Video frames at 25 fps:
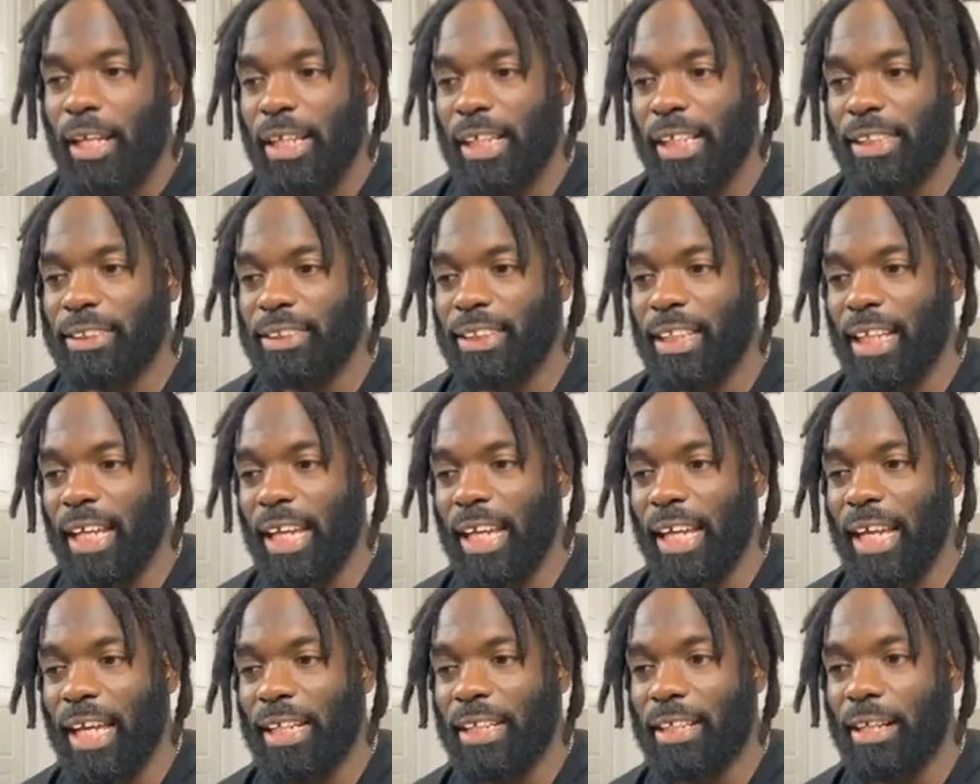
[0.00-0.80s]
is
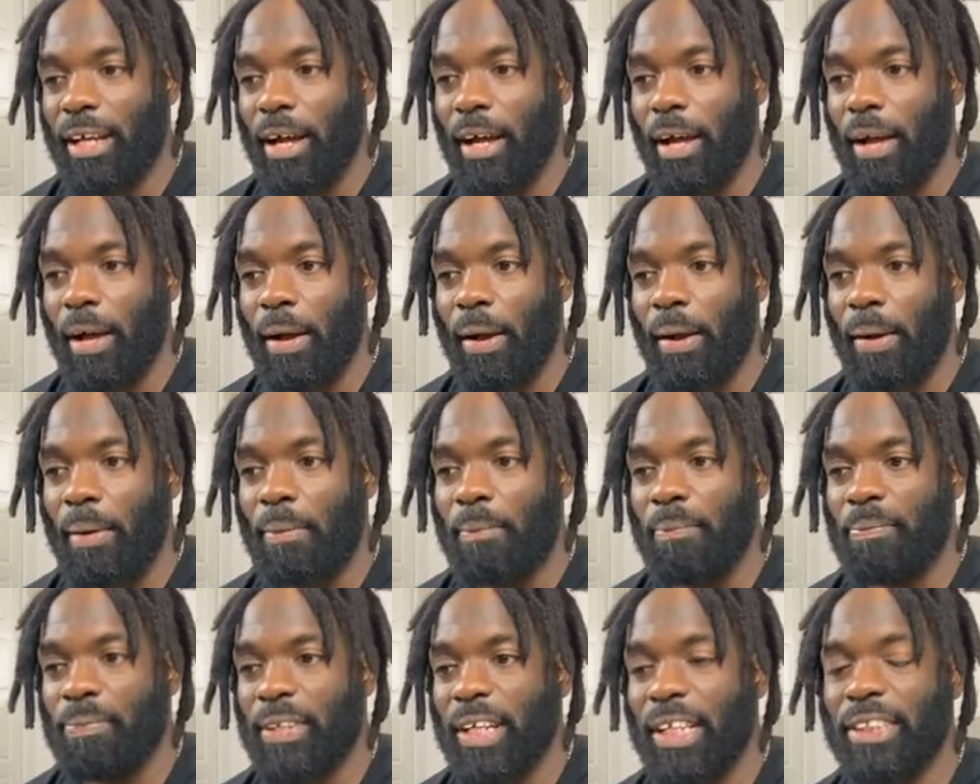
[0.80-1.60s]
in
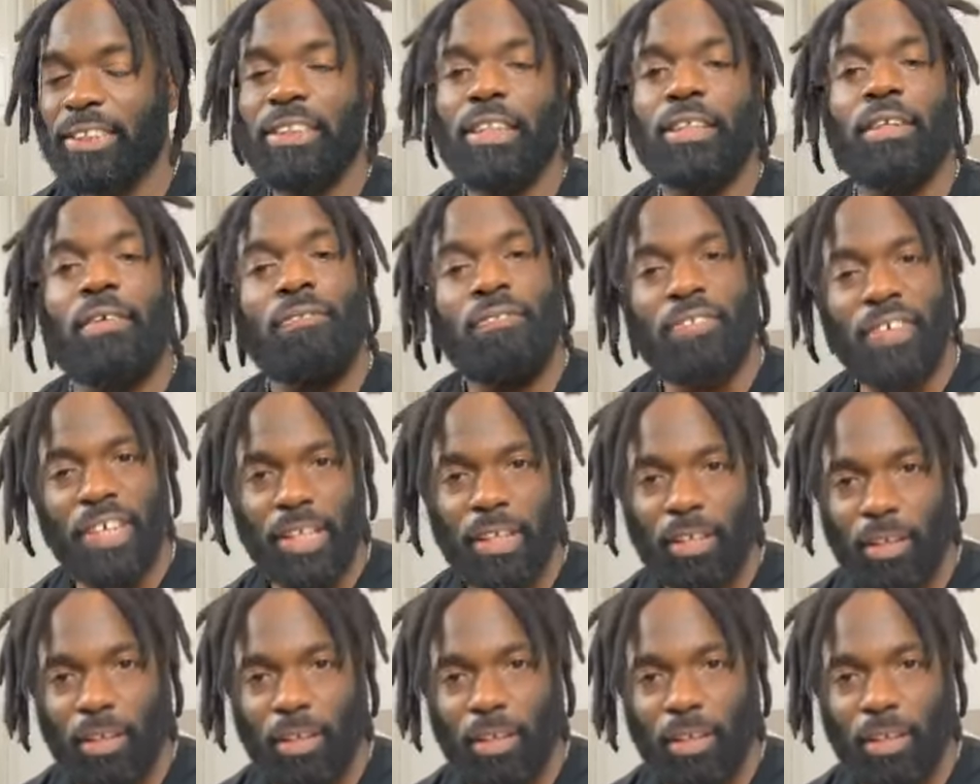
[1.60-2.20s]
the